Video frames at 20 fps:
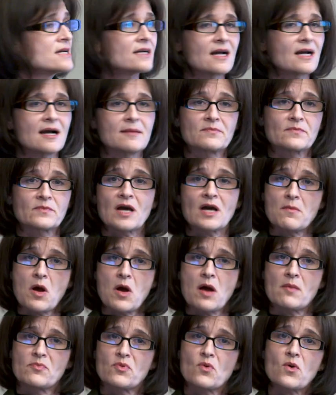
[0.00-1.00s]
come
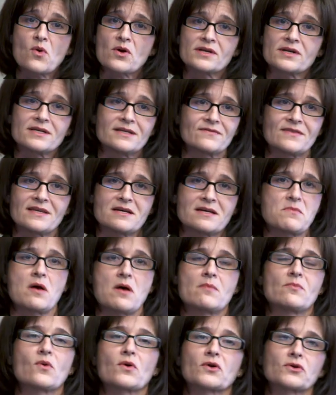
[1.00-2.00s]
on board, and if they come
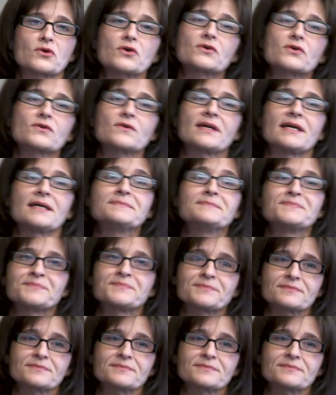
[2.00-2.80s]
on board early,